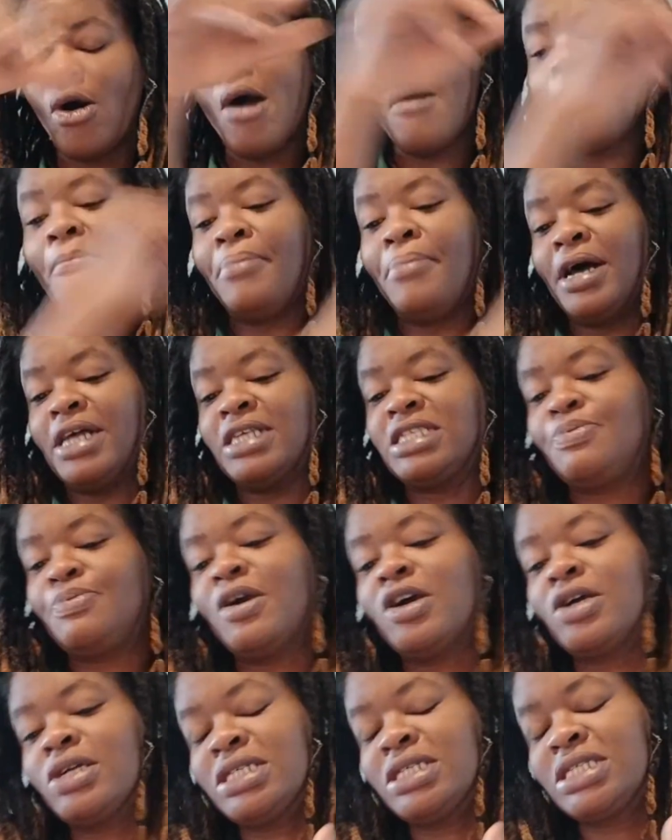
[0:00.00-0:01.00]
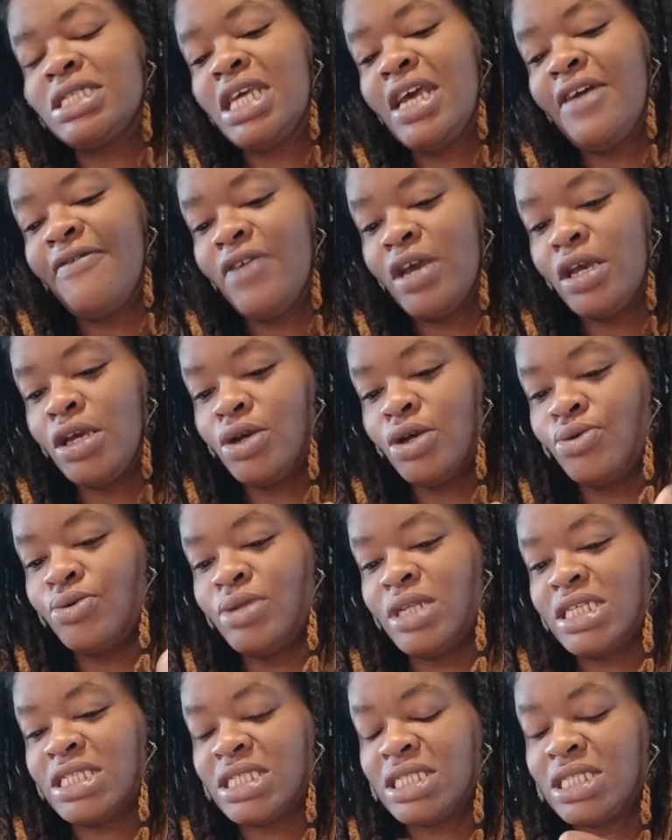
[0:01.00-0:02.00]
but Spirit is giving you
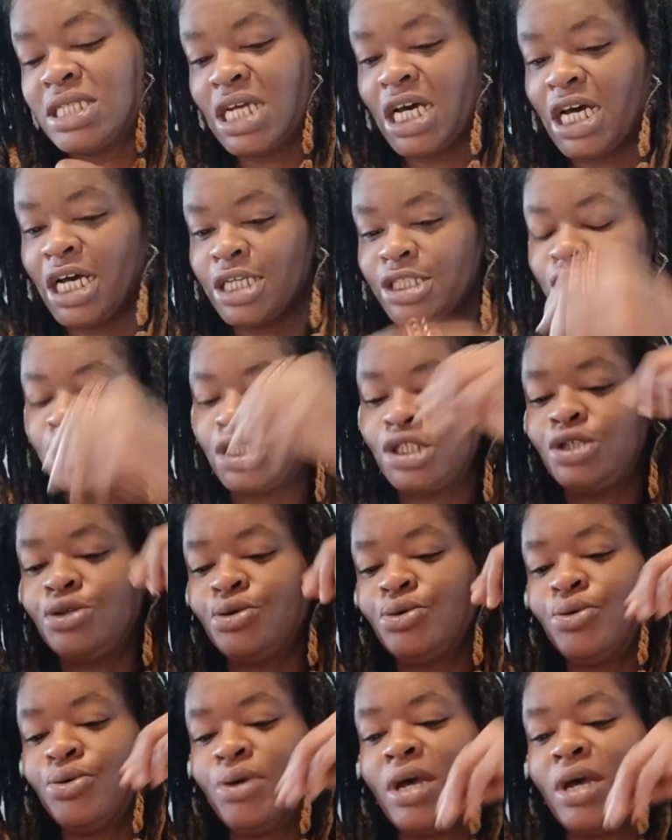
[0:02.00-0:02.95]
this nudge to